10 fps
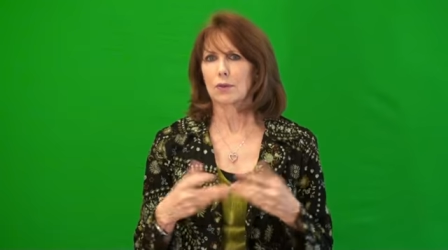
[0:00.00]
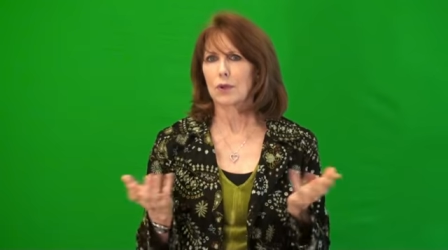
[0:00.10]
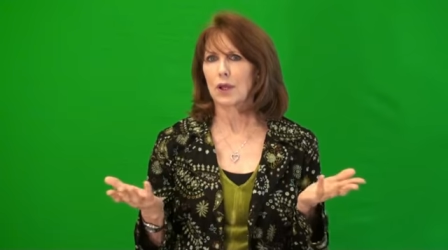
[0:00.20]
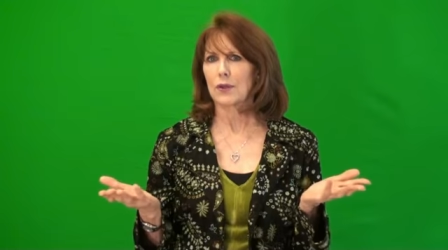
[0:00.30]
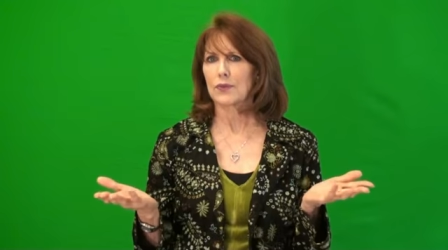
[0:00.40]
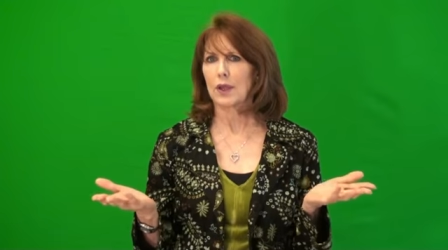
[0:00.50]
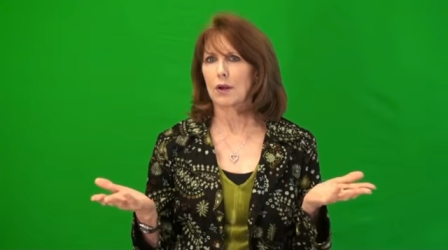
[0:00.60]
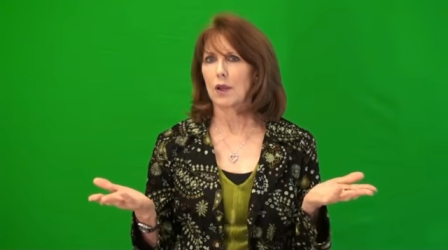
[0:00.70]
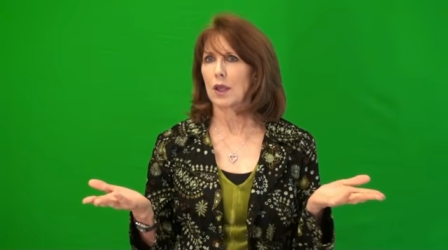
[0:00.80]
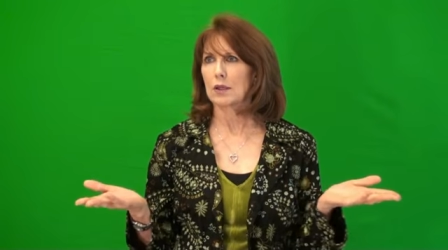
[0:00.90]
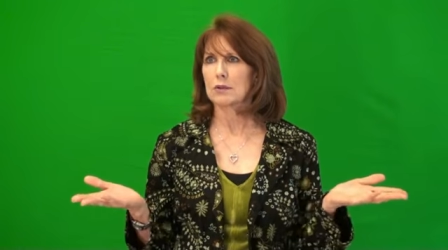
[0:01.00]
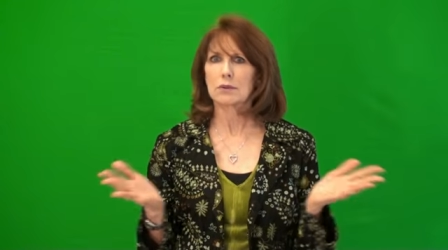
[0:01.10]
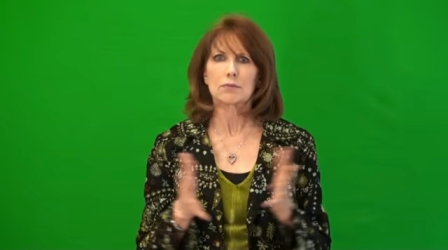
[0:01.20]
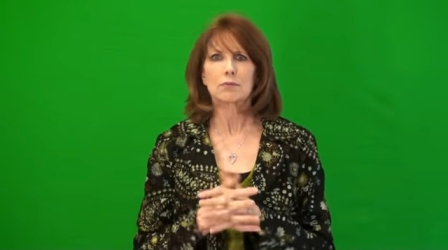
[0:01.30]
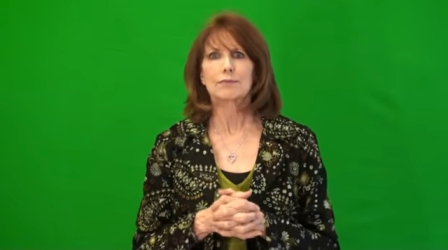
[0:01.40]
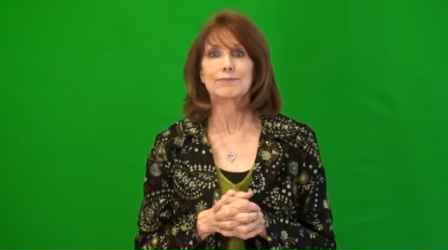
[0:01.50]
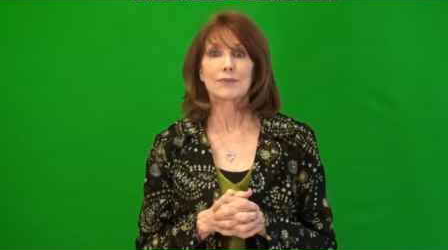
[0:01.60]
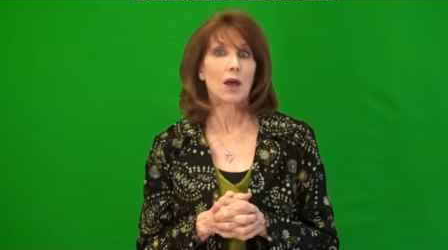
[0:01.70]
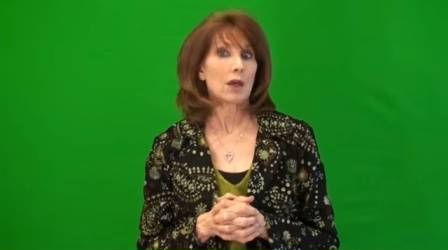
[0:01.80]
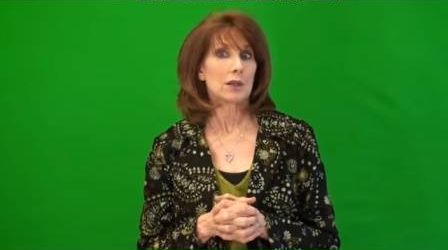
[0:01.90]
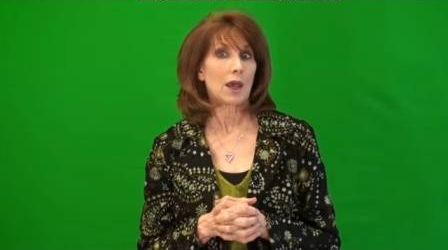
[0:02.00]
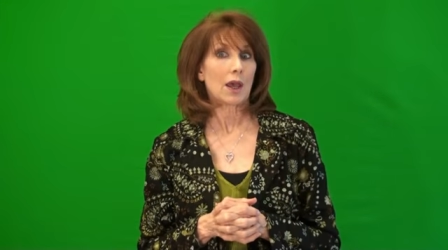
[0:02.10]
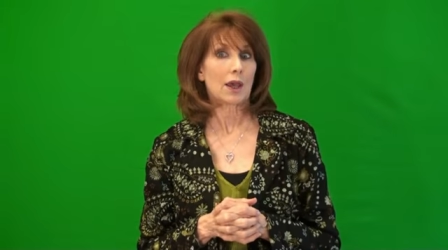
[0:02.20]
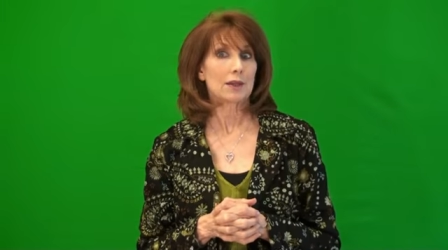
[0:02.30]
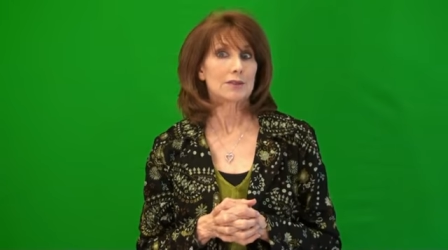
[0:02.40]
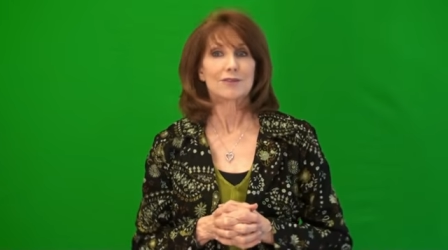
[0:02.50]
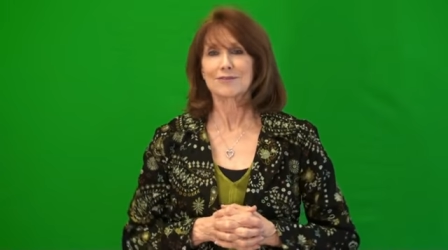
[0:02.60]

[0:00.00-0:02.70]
go on out there and unact.